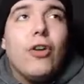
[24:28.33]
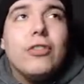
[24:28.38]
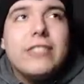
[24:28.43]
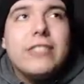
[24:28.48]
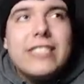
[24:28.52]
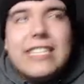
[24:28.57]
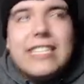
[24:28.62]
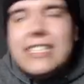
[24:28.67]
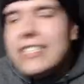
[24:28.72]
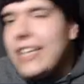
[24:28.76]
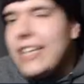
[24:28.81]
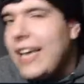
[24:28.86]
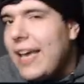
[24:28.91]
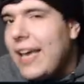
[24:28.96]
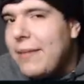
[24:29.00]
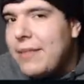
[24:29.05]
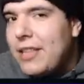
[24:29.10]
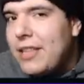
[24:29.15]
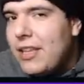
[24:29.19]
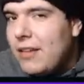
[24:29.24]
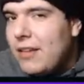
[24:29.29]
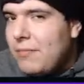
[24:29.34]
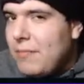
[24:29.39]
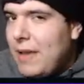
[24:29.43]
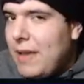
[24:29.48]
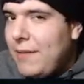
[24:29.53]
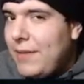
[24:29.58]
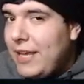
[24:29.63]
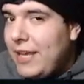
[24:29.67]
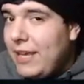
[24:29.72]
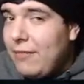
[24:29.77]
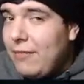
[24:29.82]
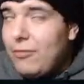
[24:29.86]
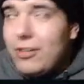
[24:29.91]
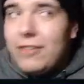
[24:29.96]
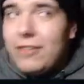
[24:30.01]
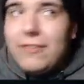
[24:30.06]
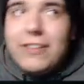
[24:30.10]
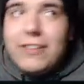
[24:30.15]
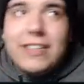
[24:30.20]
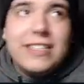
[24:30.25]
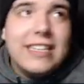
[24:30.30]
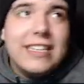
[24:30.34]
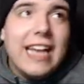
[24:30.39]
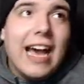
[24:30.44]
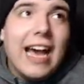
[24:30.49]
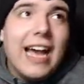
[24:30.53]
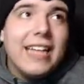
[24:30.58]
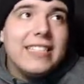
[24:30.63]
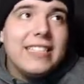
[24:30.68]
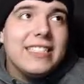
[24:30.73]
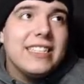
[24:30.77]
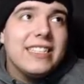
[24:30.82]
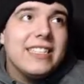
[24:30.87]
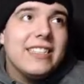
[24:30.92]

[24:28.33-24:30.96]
CJ Ham in there, maybe he would have not.